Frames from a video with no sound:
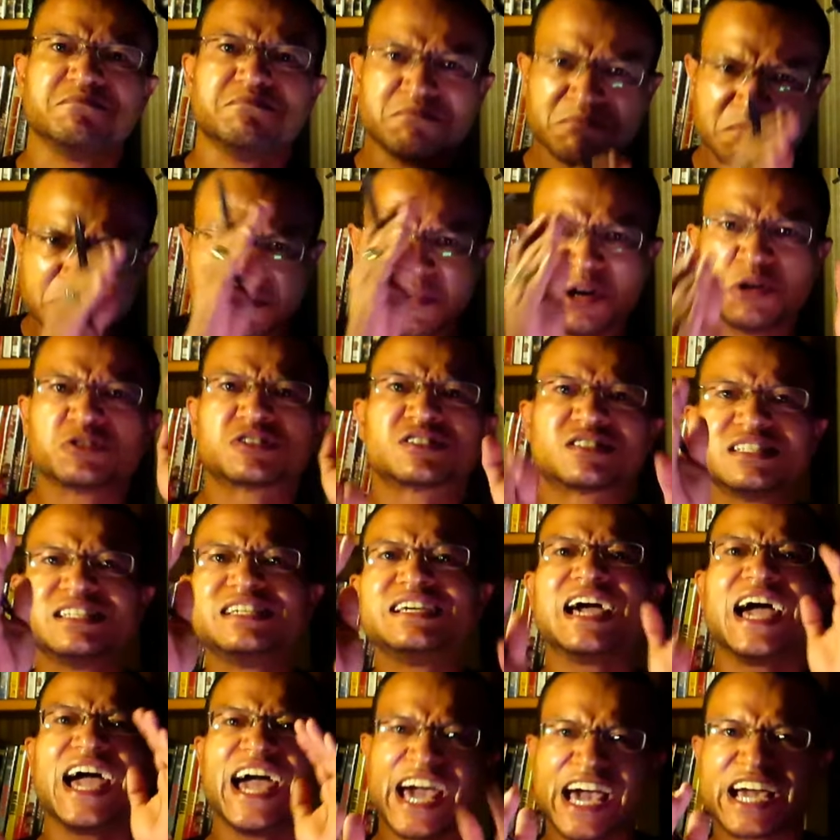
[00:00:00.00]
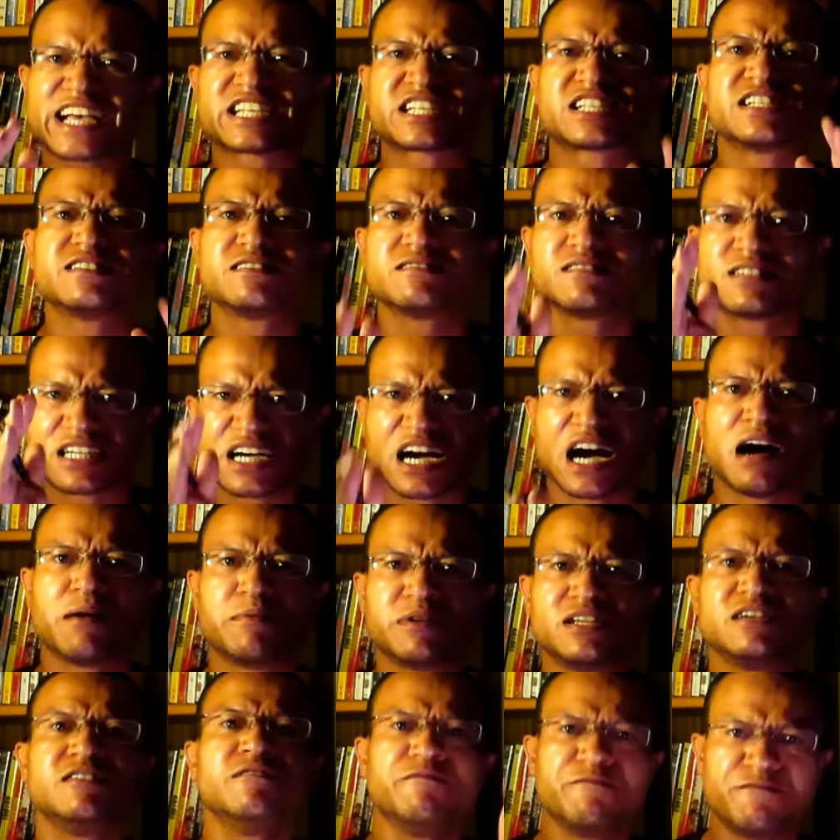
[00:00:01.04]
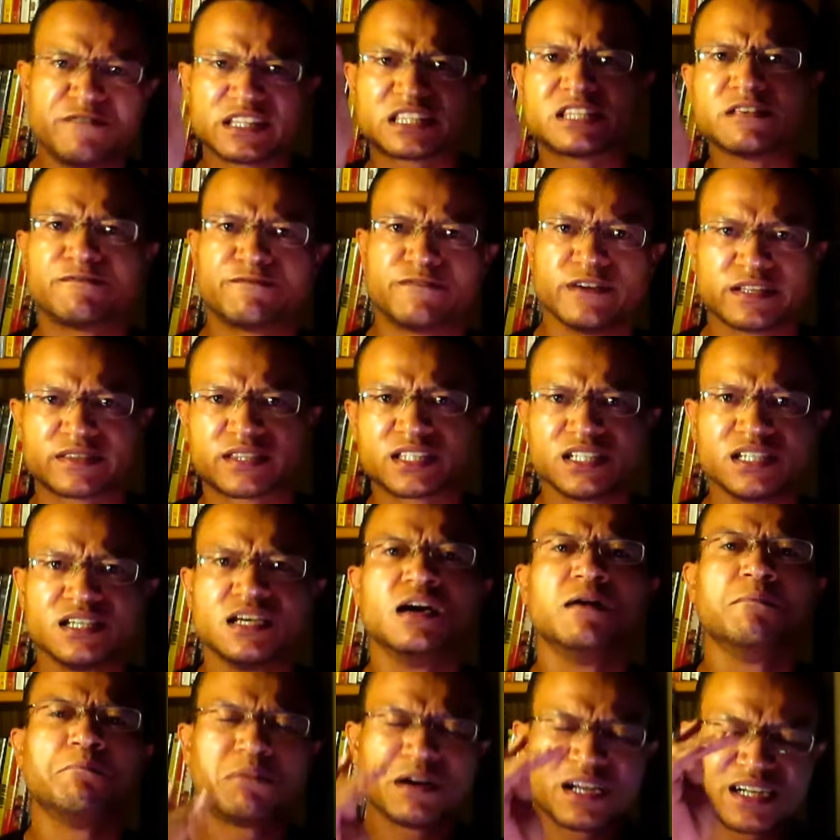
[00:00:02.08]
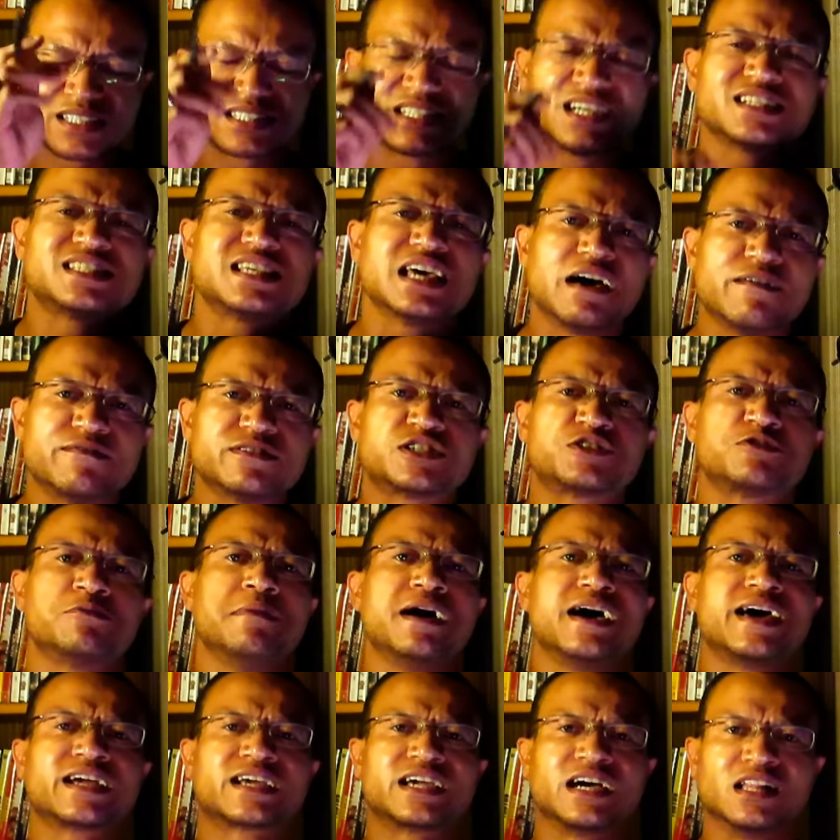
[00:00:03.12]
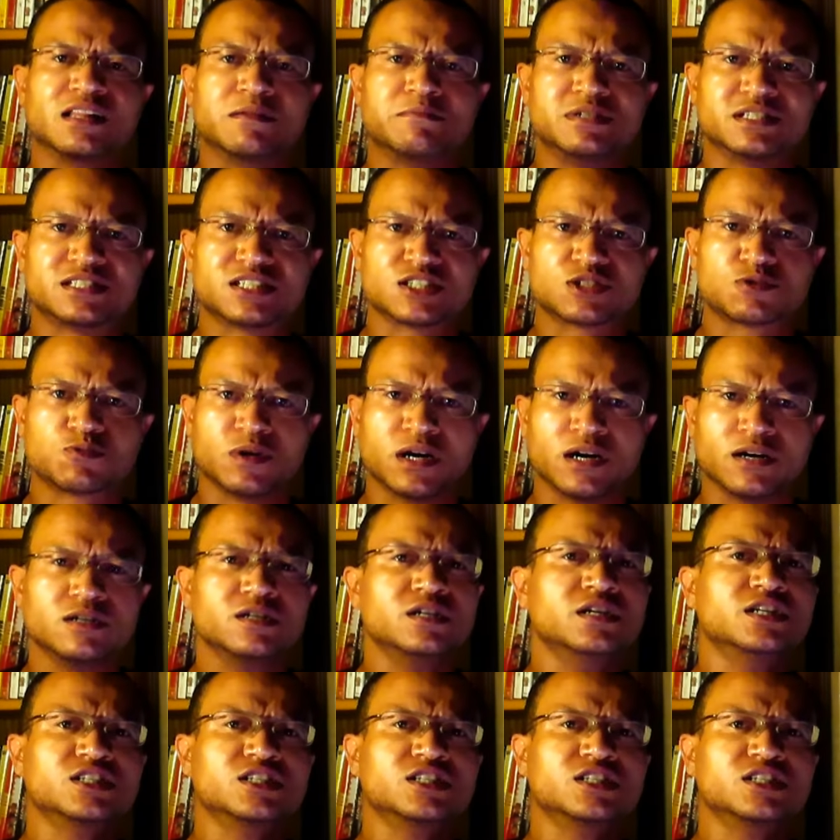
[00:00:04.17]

mostly action comedy, 50-50, but it does have its dramatic elements as well.